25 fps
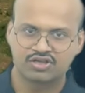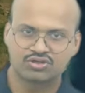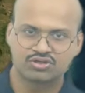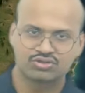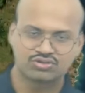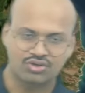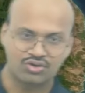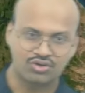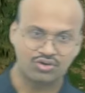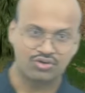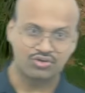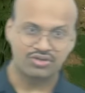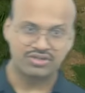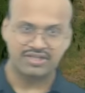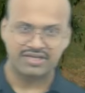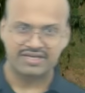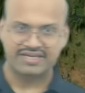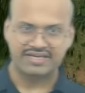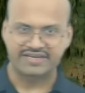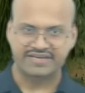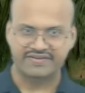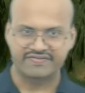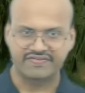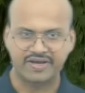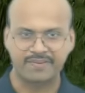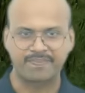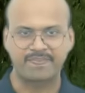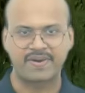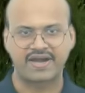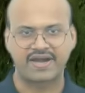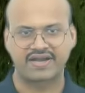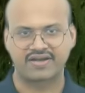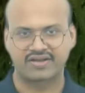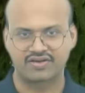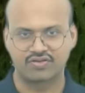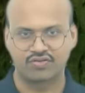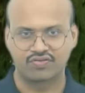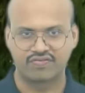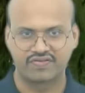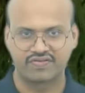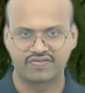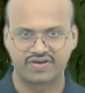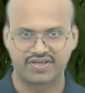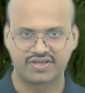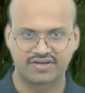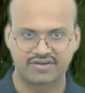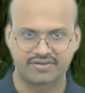So the river pattern over here